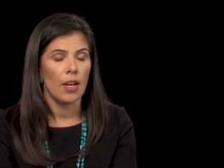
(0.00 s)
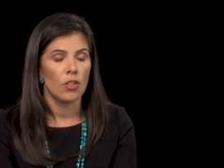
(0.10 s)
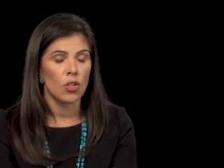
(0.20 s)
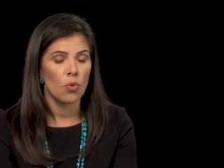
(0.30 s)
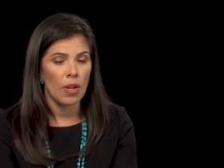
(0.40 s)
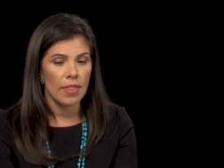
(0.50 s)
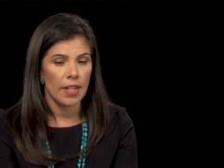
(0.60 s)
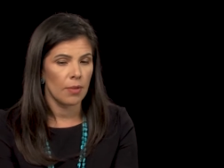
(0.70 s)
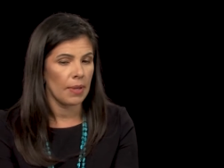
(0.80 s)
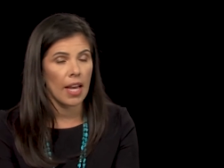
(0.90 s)
So, one
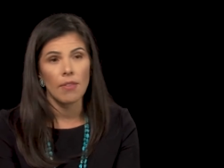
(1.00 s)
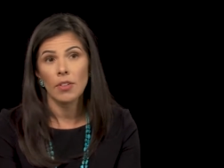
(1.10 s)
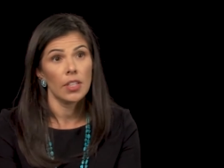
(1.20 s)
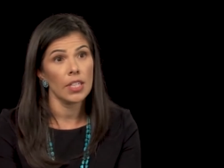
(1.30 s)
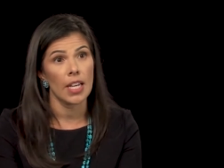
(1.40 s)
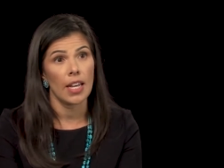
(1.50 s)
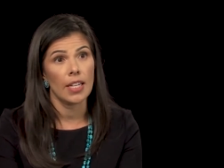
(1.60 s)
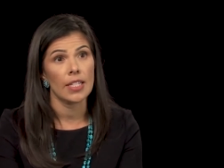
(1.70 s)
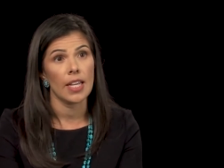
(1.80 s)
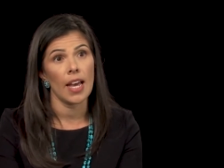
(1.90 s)
thing that we haven't looked at
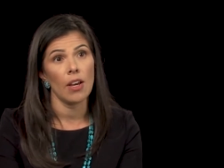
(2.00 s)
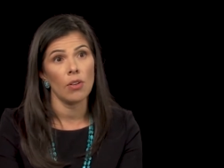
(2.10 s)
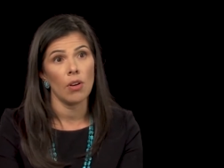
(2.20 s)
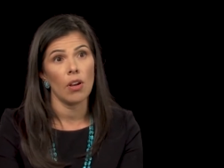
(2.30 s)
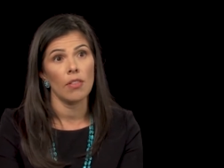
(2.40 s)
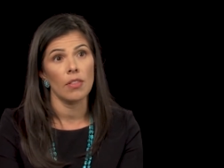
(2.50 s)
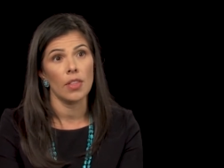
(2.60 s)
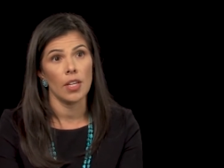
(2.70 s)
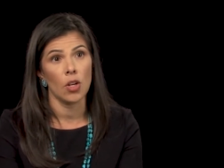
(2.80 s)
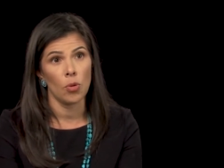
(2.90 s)
is how
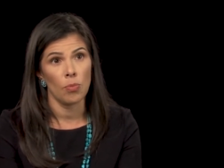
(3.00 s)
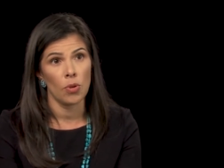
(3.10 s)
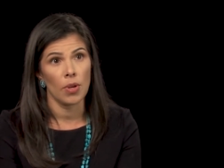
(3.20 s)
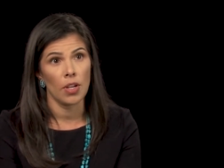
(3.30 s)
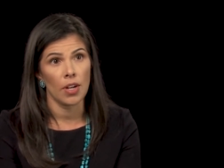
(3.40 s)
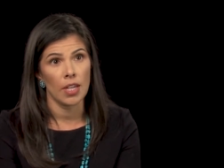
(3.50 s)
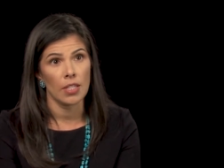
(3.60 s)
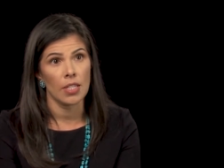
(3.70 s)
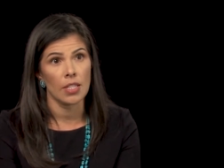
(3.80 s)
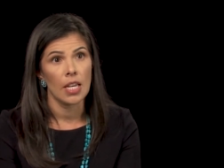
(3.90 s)
the opioid
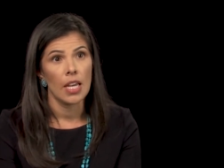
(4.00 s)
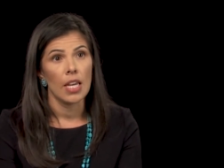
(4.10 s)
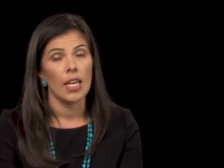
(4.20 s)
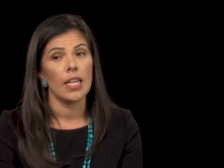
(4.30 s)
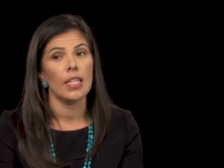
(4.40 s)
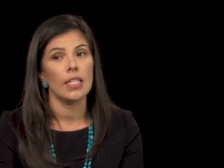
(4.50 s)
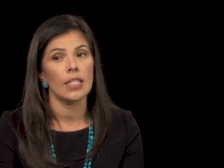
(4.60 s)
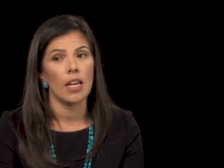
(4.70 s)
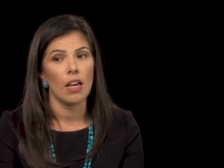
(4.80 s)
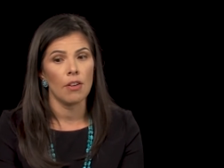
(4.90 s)
crisis
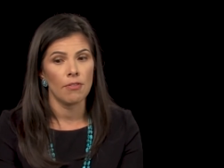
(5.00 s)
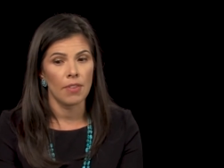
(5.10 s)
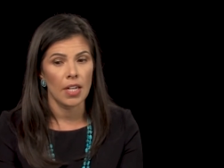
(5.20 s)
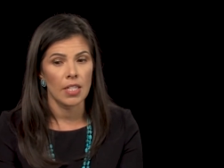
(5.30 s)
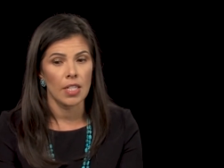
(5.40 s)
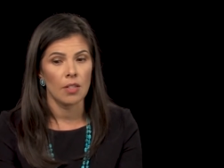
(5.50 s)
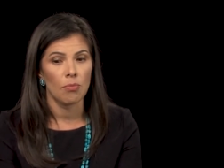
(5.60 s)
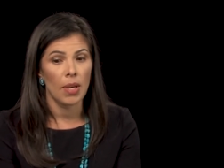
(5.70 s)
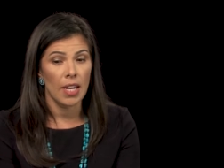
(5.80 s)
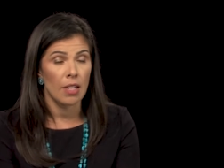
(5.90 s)
is affecting
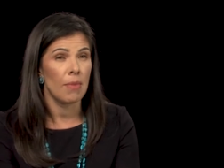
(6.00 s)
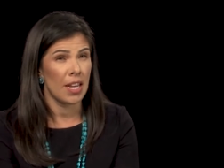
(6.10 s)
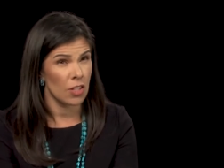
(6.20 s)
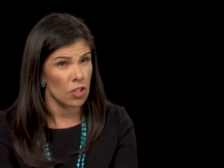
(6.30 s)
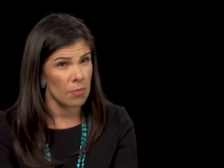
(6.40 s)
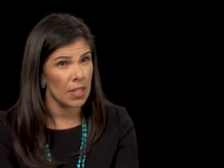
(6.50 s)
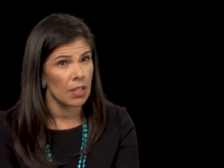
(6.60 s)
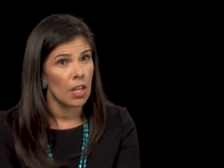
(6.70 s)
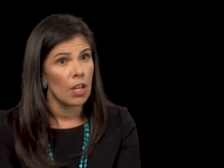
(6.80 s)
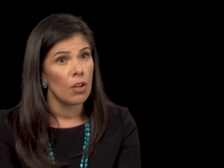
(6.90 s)
pain management
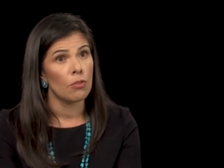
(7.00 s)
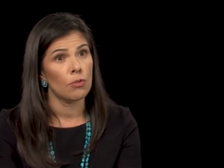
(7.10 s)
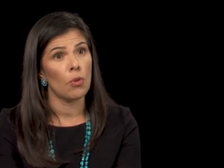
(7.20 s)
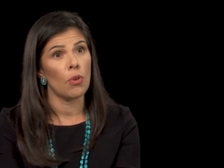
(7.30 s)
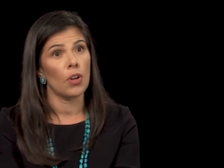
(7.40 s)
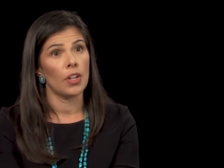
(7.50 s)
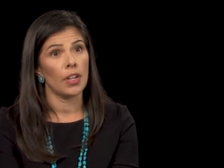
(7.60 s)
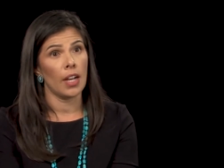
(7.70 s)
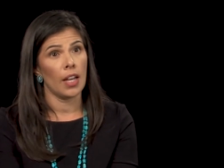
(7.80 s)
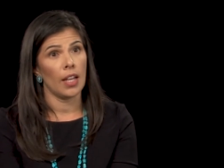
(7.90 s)

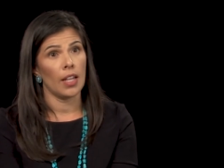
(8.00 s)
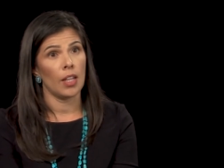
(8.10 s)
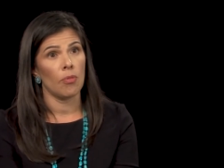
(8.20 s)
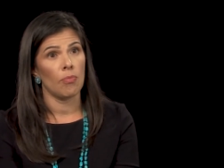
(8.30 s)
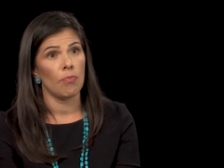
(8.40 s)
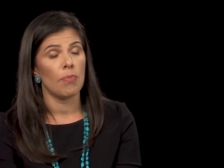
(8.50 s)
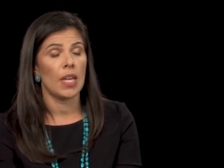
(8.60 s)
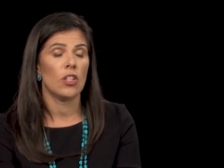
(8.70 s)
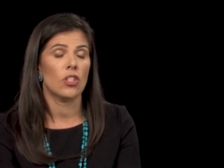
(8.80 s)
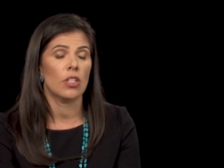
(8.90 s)
for um,
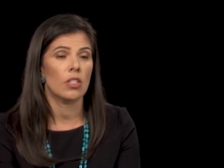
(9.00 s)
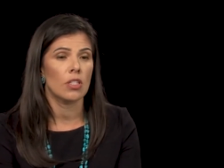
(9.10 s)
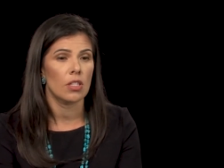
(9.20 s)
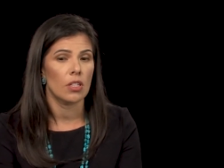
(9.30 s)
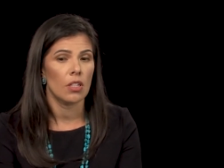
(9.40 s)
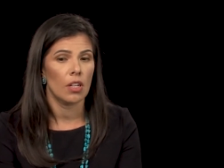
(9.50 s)
patients